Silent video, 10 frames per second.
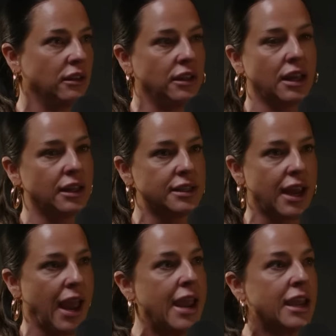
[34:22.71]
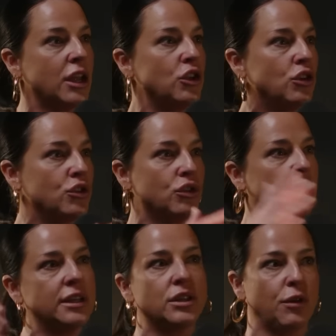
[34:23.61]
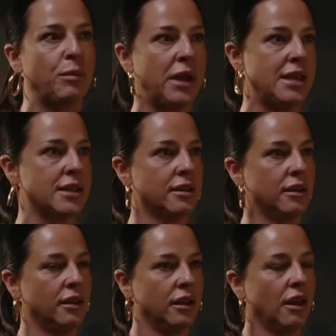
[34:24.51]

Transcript: the other day, hey, can you do this for me? Yeah.